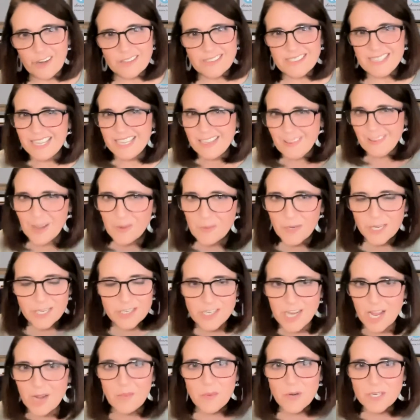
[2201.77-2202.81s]
Because I
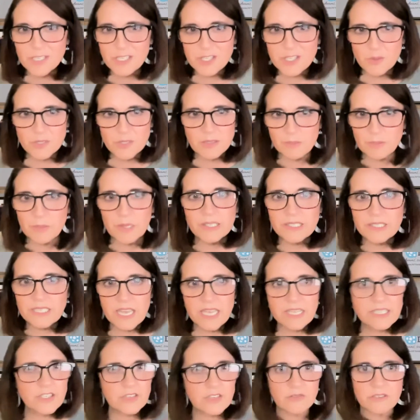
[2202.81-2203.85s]
wish there was a blood
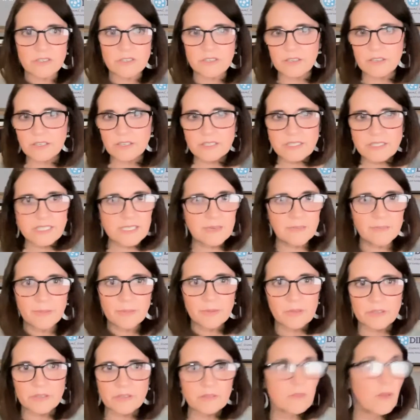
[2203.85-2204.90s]
test or a simple